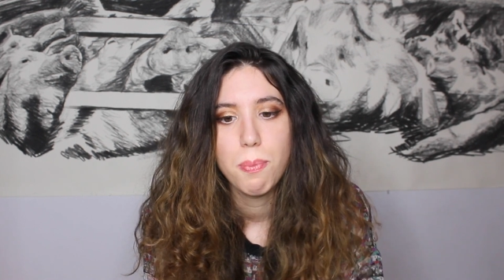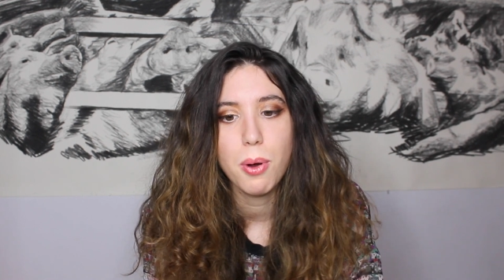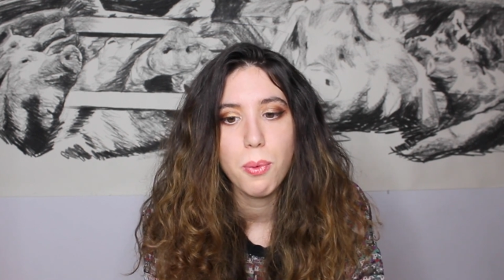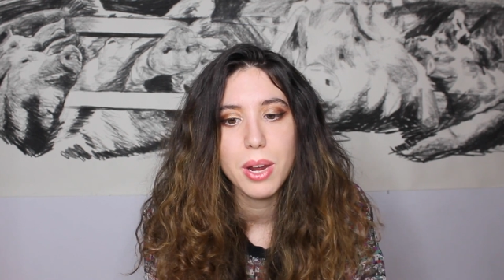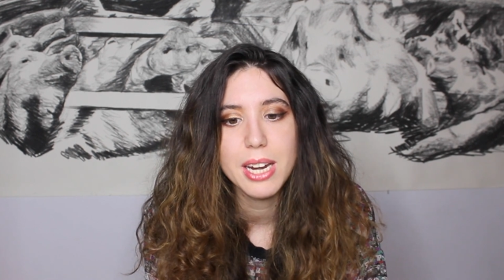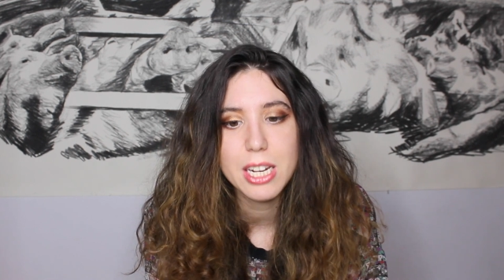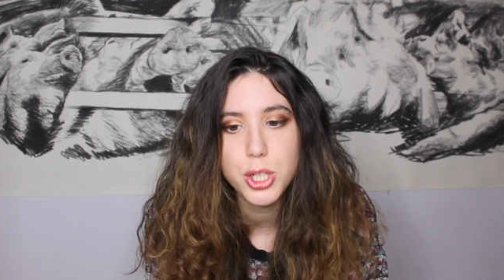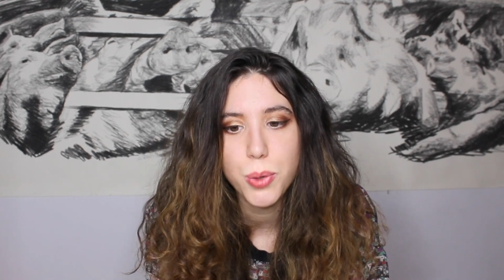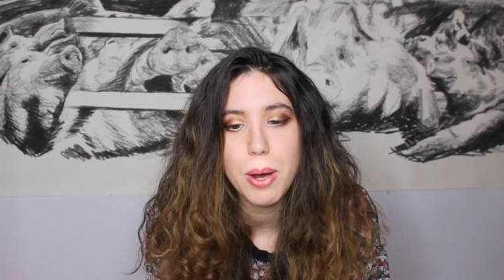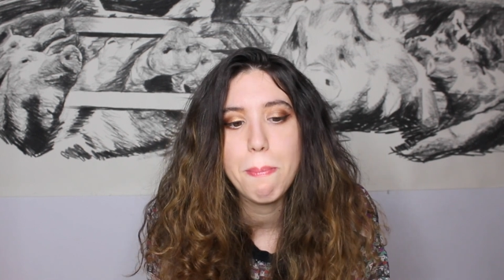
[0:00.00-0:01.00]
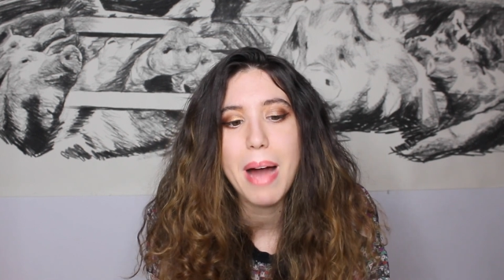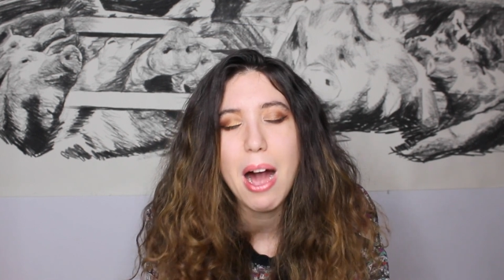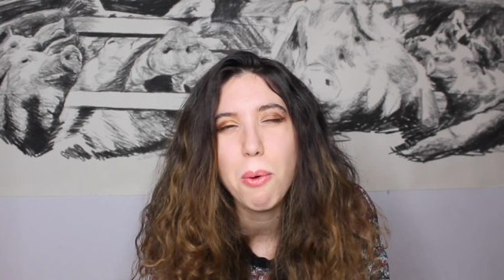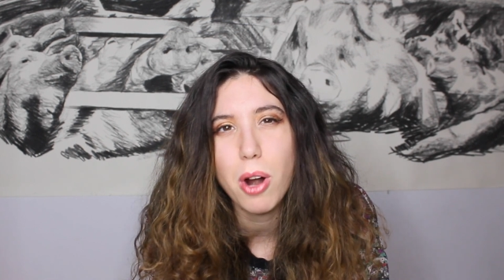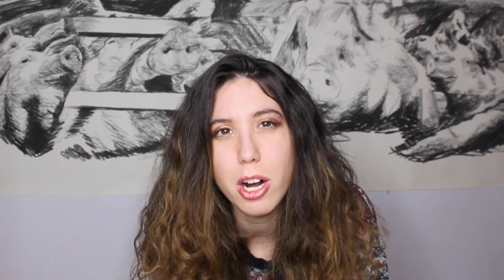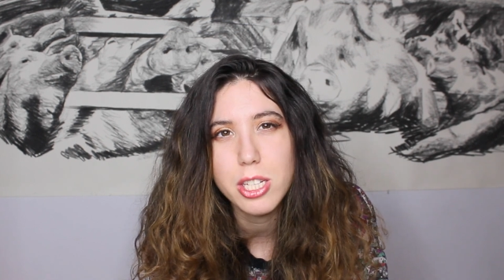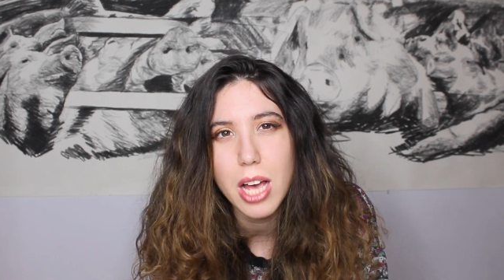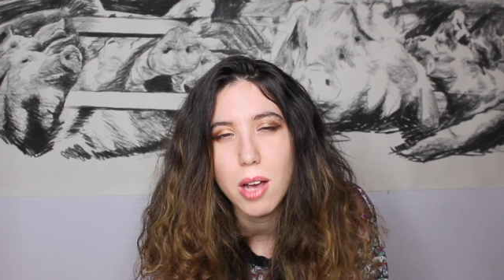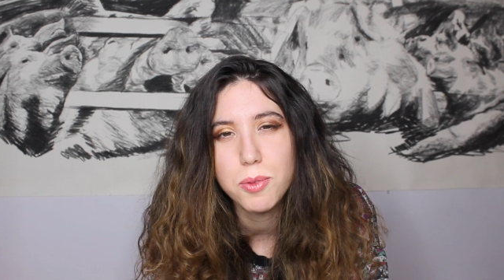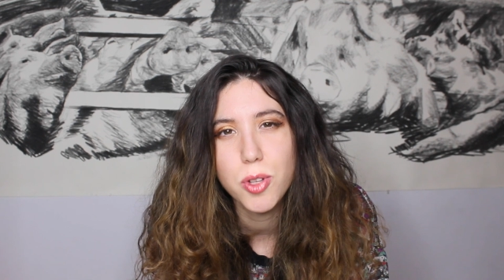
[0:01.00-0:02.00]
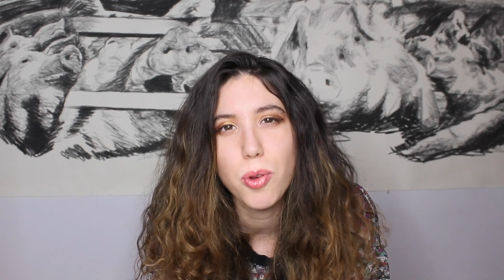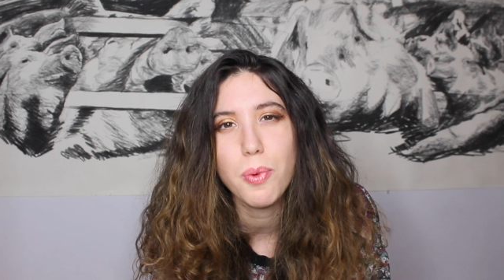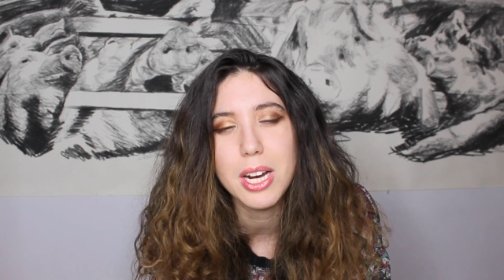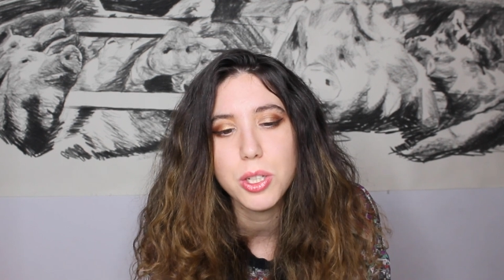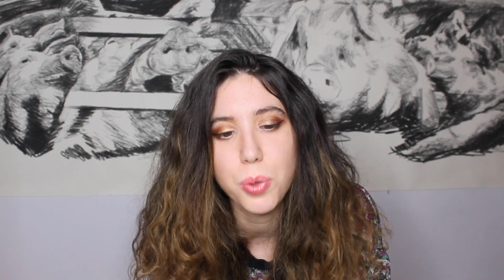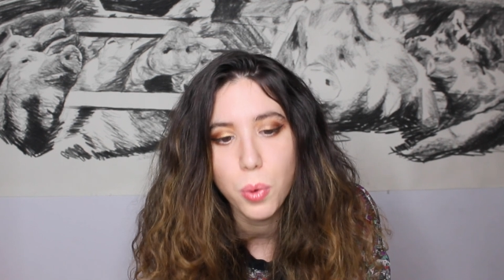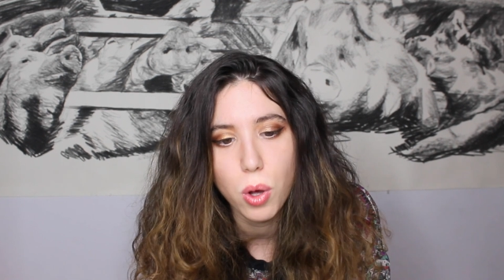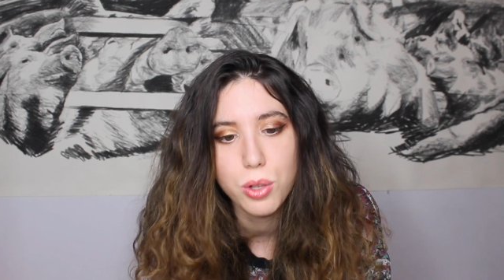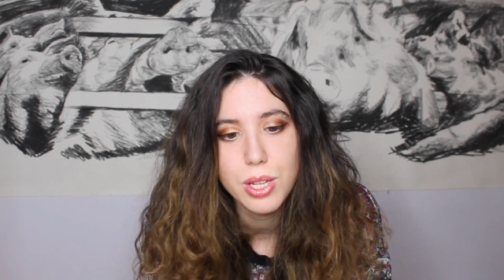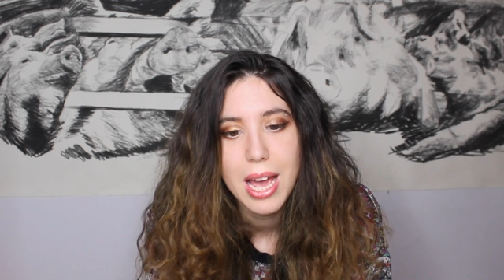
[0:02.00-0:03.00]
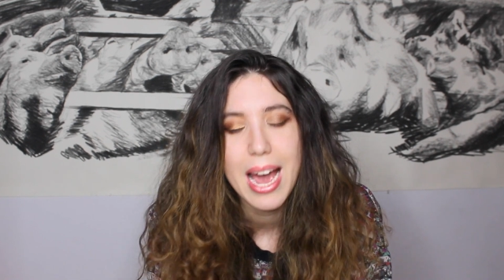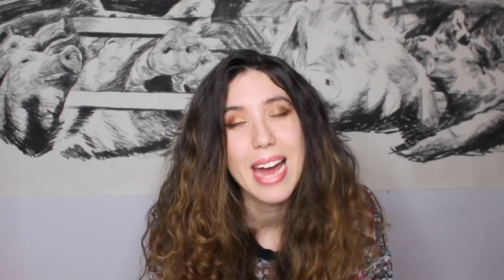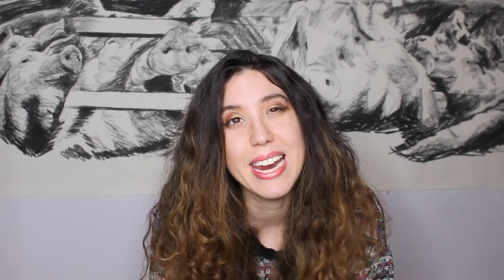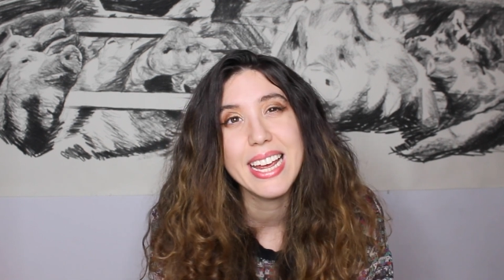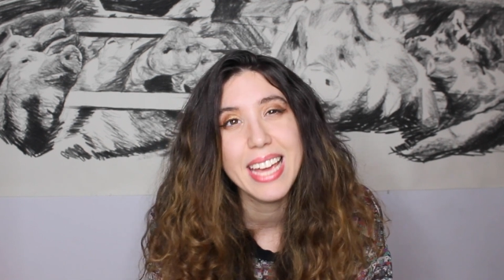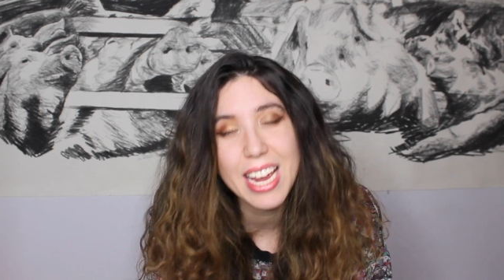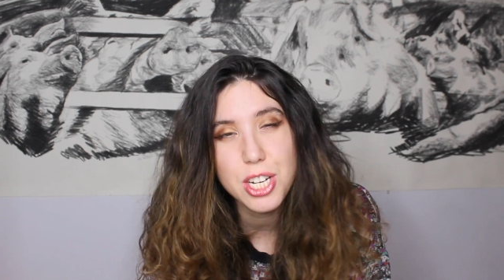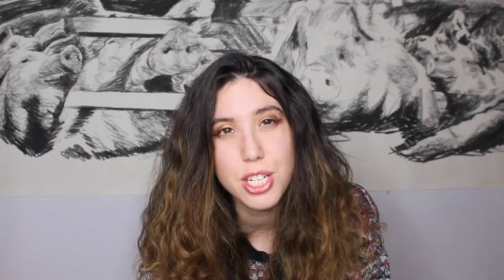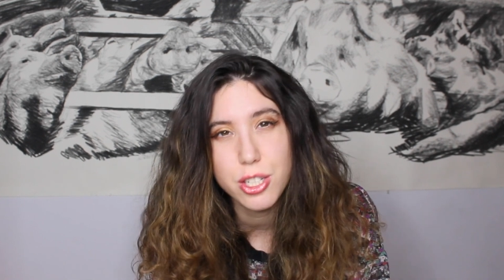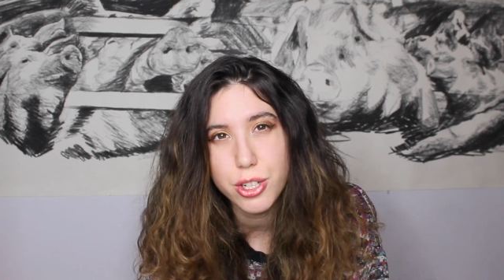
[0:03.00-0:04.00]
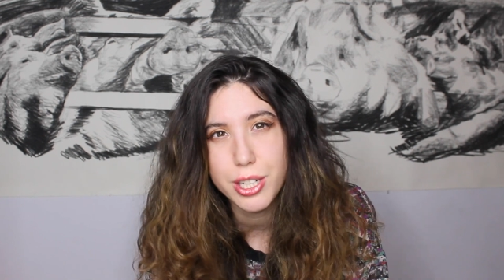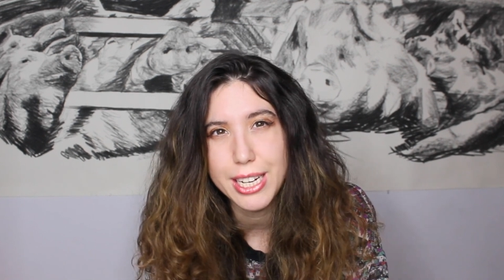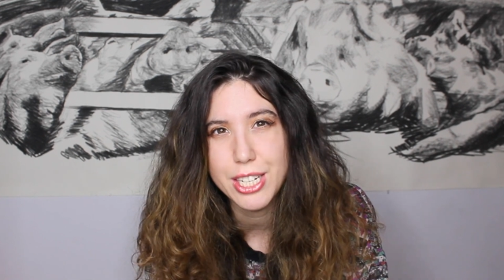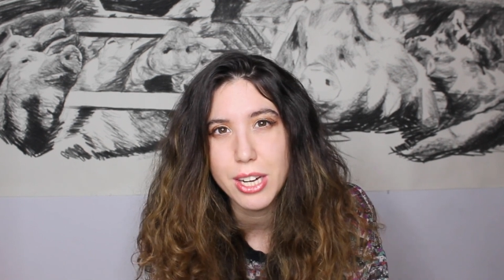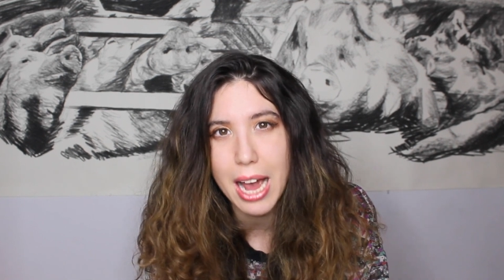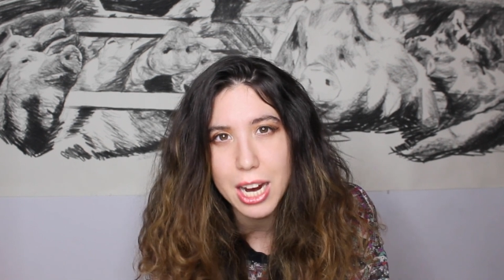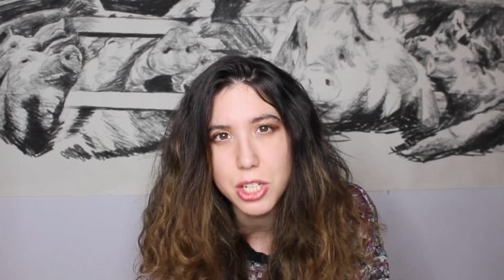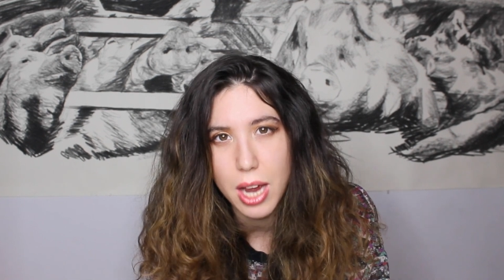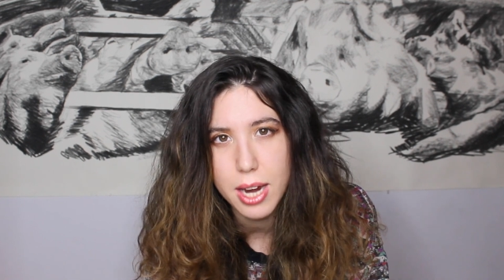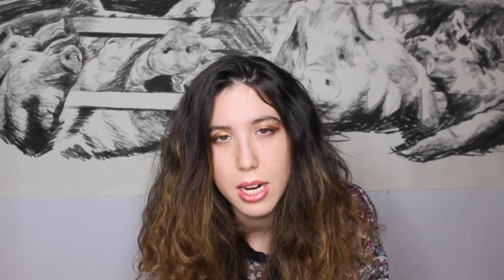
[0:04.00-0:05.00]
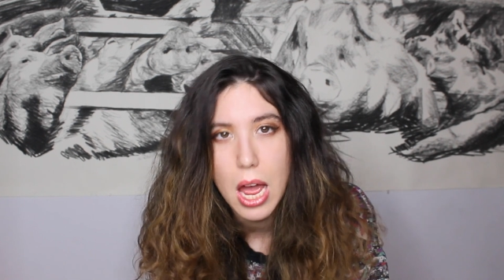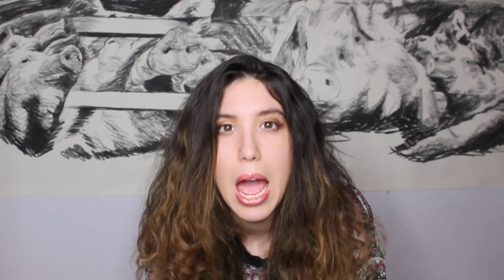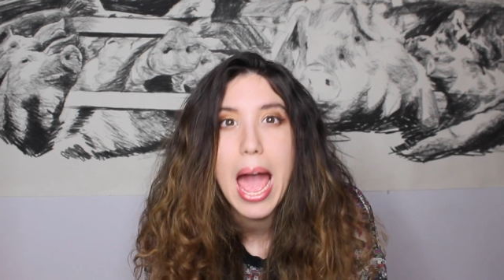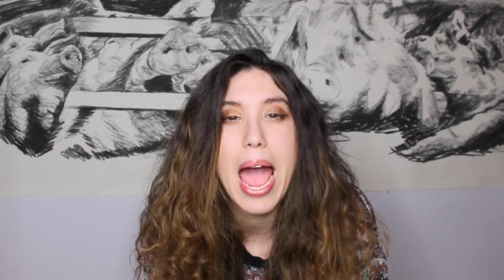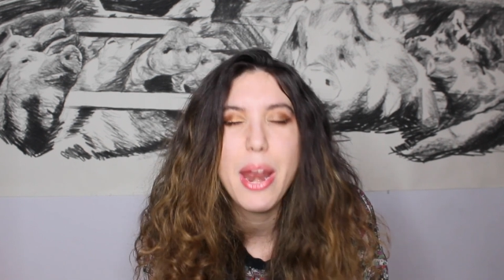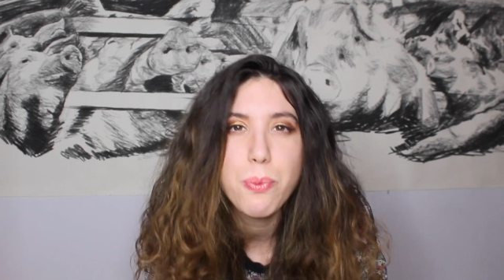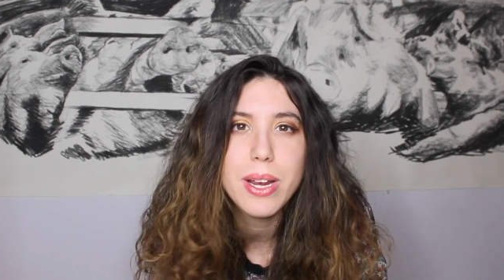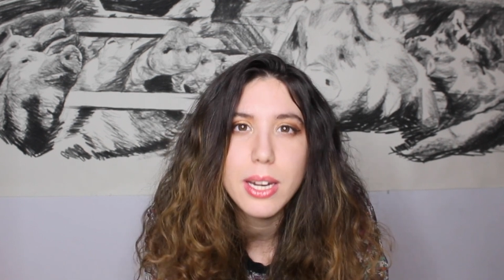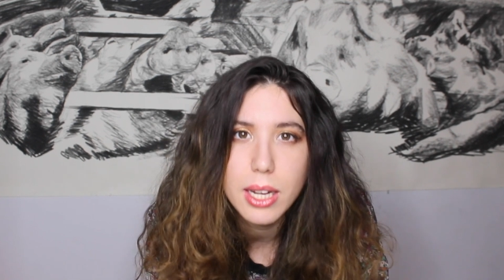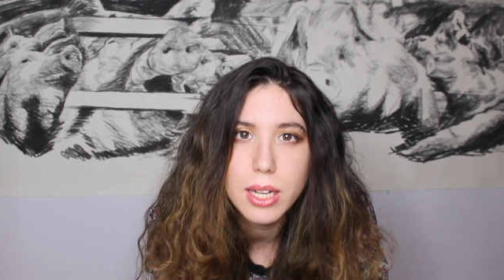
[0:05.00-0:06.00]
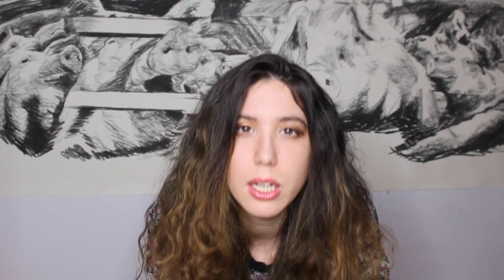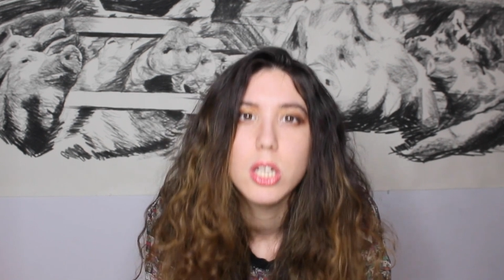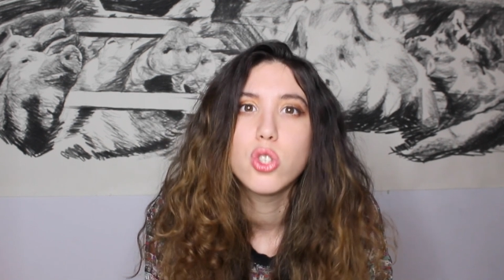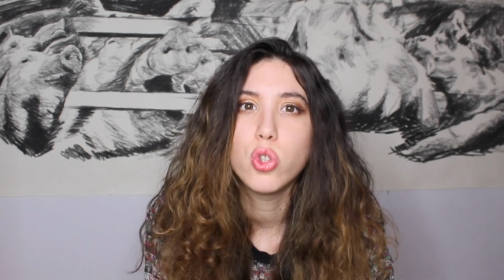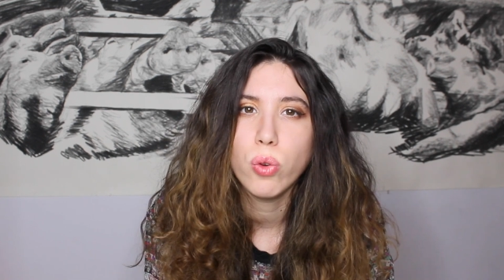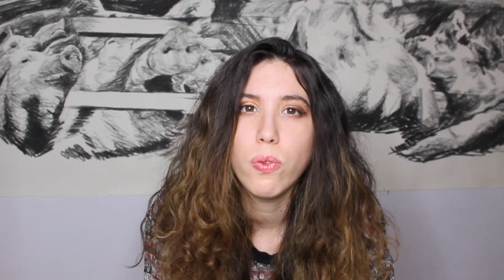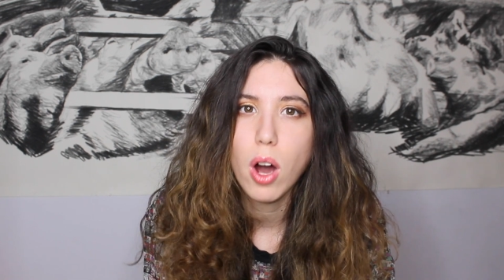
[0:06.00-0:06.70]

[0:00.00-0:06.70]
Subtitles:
but we need to empower ourselves with the right tools and engage in strategic action. And we need to